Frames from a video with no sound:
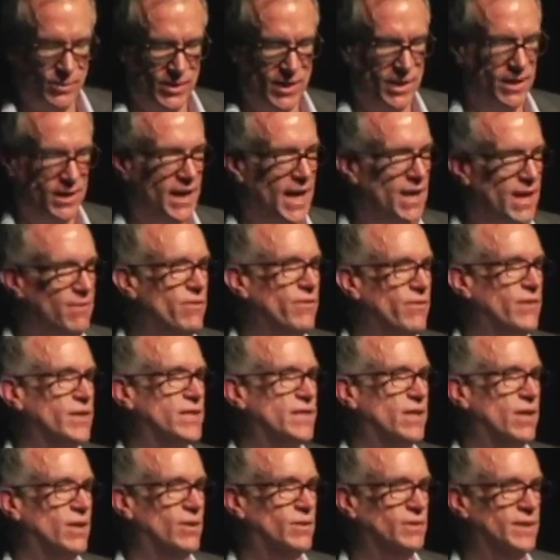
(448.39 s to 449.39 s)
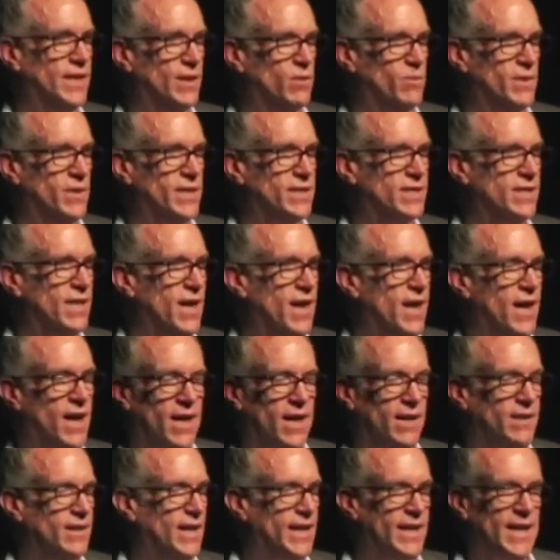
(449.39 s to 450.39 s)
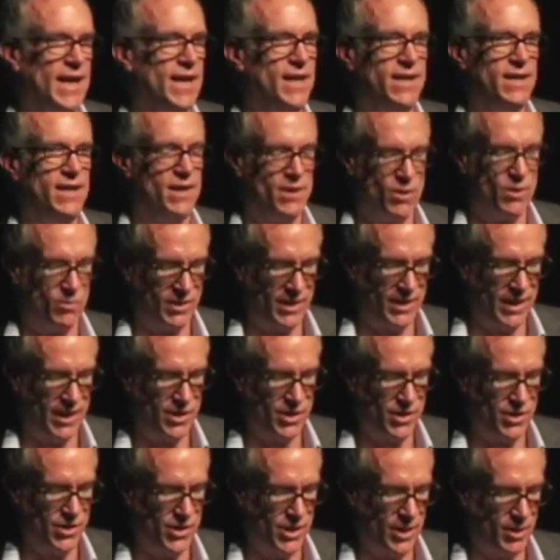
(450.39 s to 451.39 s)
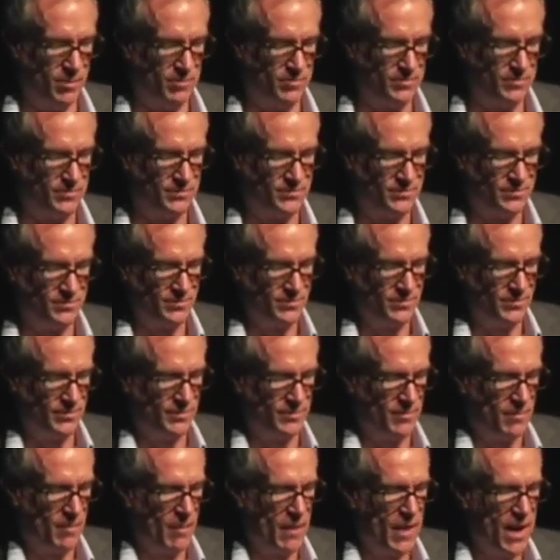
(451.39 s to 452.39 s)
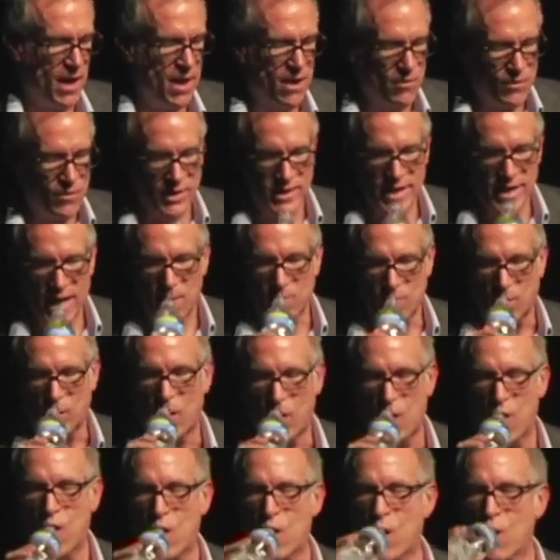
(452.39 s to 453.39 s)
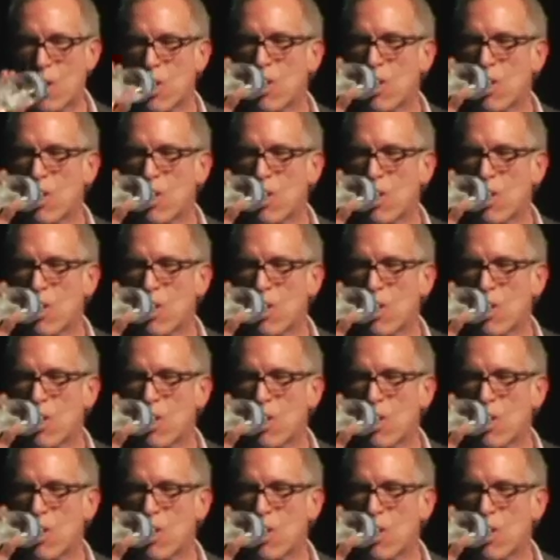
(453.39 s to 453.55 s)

with a life of its own that was unlike any other relationship. For example,